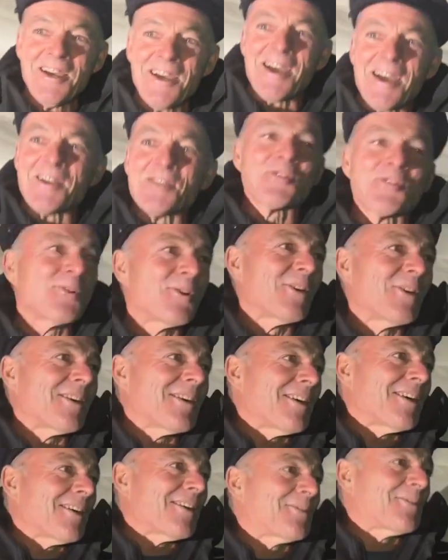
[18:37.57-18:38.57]
And so
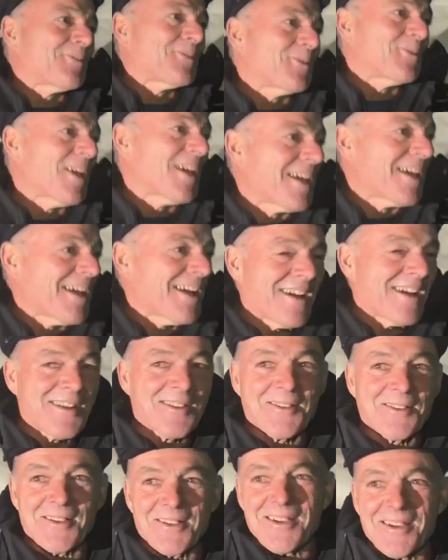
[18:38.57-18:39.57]
today
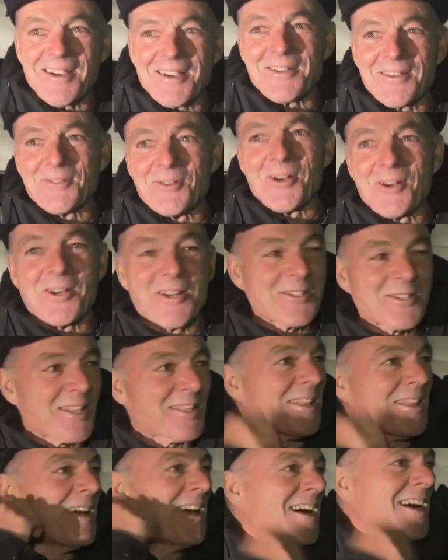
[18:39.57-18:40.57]
I realized
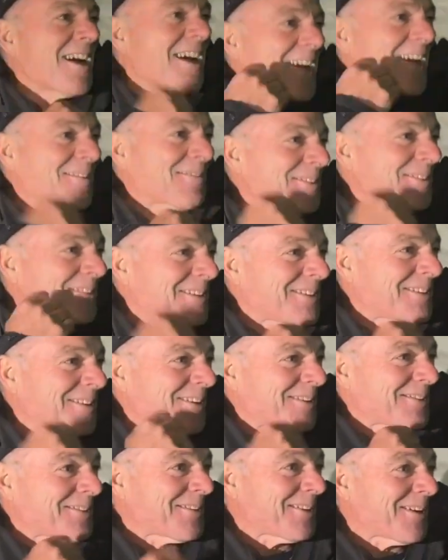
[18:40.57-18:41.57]
that I
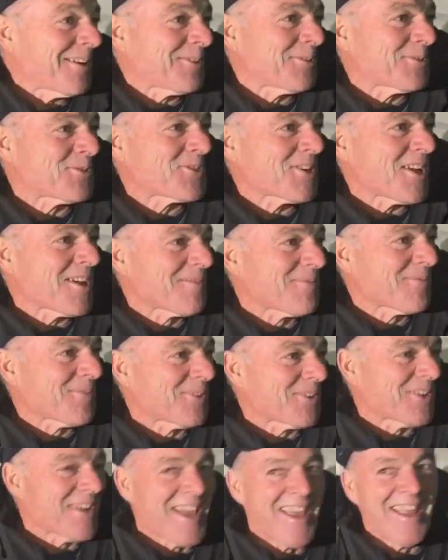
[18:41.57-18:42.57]
had to shave
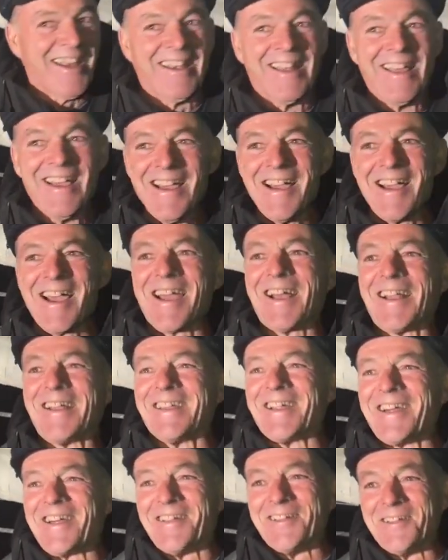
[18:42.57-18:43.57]
again,
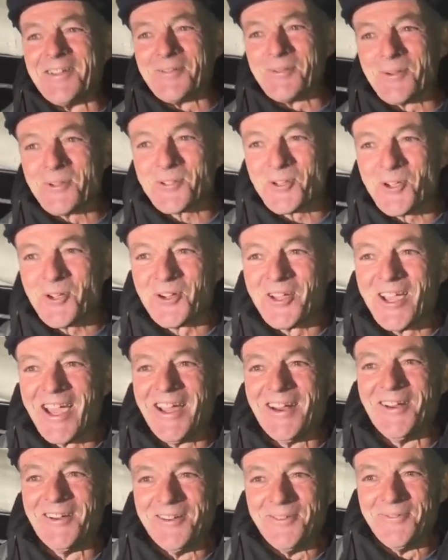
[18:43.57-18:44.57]
and it was
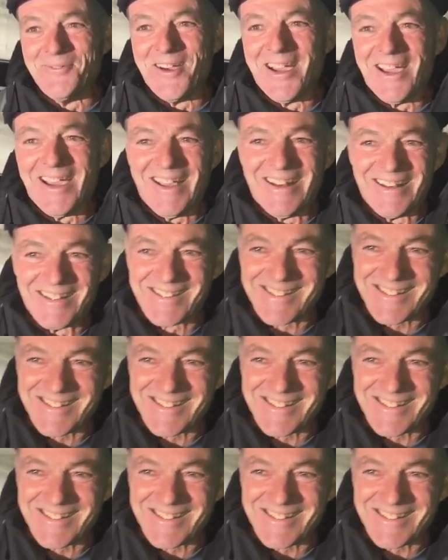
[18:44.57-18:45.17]
again in pain.